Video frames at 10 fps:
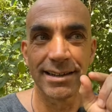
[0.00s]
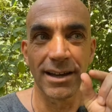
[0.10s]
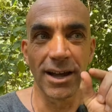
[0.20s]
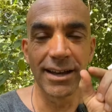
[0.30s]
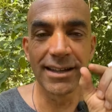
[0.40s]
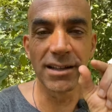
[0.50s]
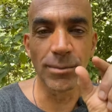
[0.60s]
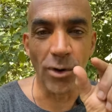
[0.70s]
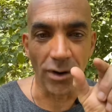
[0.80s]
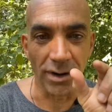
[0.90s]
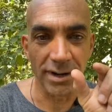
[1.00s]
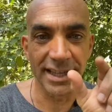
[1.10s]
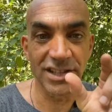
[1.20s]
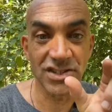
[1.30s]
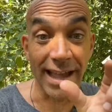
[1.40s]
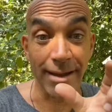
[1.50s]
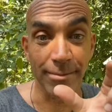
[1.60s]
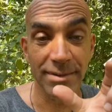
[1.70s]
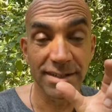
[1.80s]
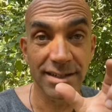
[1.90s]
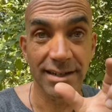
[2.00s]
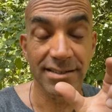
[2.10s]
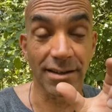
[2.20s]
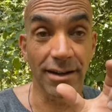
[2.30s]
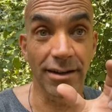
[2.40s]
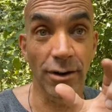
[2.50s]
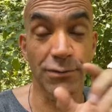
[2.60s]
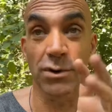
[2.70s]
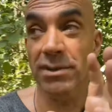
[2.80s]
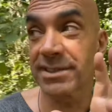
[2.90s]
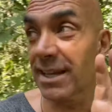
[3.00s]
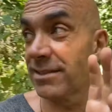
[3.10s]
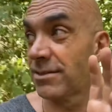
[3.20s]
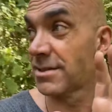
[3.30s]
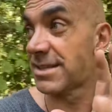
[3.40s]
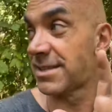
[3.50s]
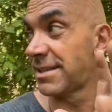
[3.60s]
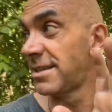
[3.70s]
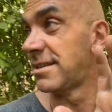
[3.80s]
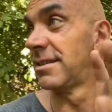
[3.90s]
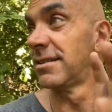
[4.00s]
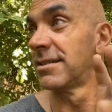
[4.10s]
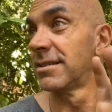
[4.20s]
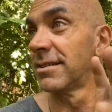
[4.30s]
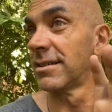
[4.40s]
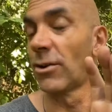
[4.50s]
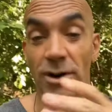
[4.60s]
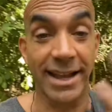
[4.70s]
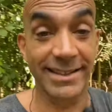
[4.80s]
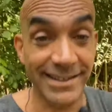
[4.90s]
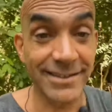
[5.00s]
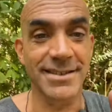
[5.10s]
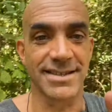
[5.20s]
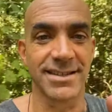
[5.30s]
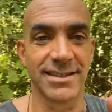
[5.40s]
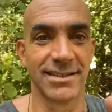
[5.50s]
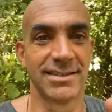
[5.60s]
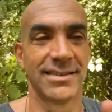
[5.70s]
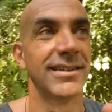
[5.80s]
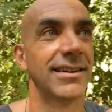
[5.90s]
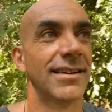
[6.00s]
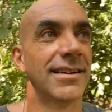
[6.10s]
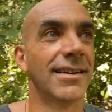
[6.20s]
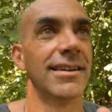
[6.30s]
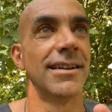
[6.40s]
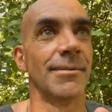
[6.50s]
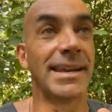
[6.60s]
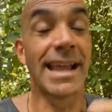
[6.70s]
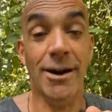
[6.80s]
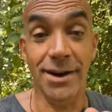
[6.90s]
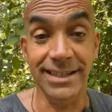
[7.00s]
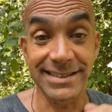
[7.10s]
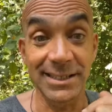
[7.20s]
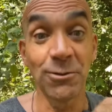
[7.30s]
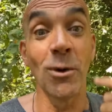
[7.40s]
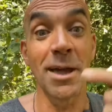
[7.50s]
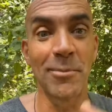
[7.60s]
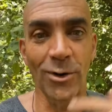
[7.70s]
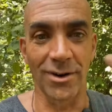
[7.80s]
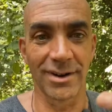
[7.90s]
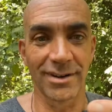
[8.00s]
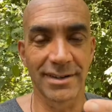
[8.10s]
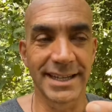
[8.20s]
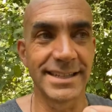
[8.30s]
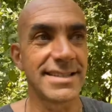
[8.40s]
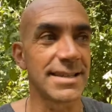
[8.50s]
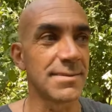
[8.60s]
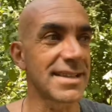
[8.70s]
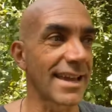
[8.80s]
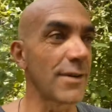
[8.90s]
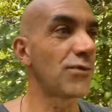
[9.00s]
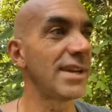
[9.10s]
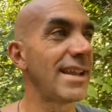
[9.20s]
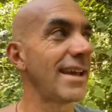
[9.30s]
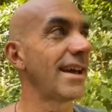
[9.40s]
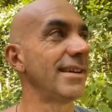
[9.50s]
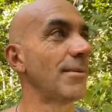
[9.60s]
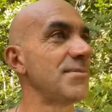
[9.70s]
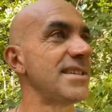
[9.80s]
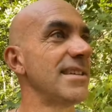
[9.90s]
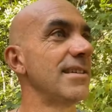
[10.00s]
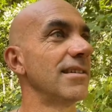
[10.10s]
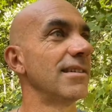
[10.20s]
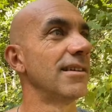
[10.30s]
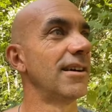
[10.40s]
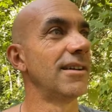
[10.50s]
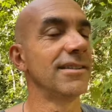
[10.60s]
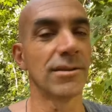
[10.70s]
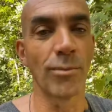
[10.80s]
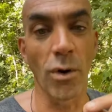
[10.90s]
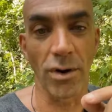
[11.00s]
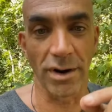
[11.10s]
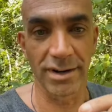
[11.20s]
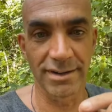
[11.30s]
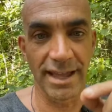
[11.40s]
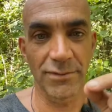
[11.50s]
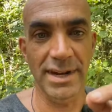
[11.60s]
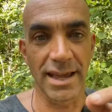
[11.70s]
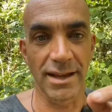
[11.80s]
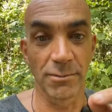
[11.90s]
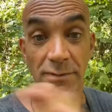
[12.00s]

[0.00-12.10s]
a little more each time. So of course I don't see, or I didn't see, but now I see way more. And it seems like every day I'm seeing a little more. Every day. With